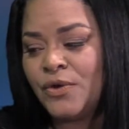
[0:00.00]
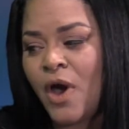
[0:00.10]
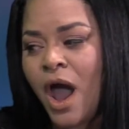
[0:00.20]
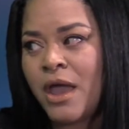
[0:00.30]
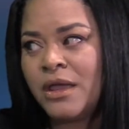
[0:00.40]

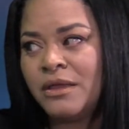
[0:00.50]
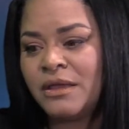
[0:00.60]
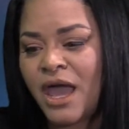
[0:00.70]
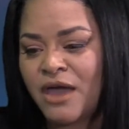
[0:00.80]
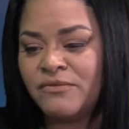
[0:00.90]
I
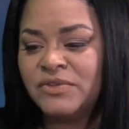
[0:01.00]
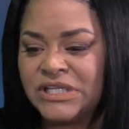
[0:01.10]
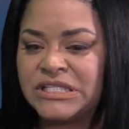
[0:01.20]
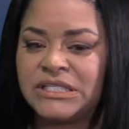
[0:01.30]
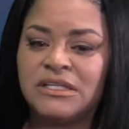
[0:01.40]
have
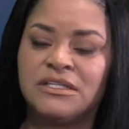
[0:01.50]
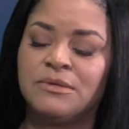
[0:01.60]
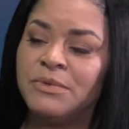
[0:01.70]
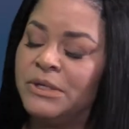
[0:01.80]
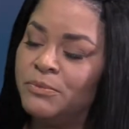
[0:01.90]
listened to
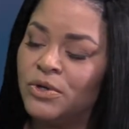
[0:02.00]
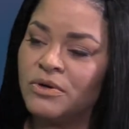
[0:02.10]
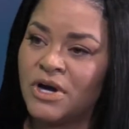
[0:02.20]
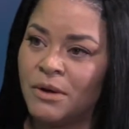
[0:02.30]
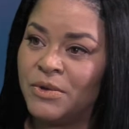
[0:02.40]
people
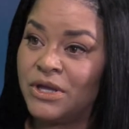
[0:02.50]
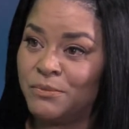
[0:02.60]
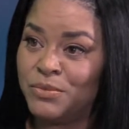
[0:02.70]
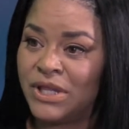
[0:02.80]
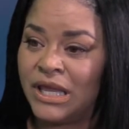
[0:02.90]
come and
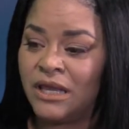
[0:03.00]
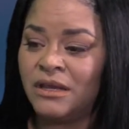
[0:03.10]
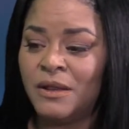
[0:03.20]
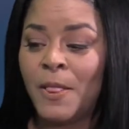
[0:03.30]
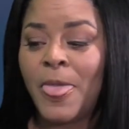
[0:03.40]
complain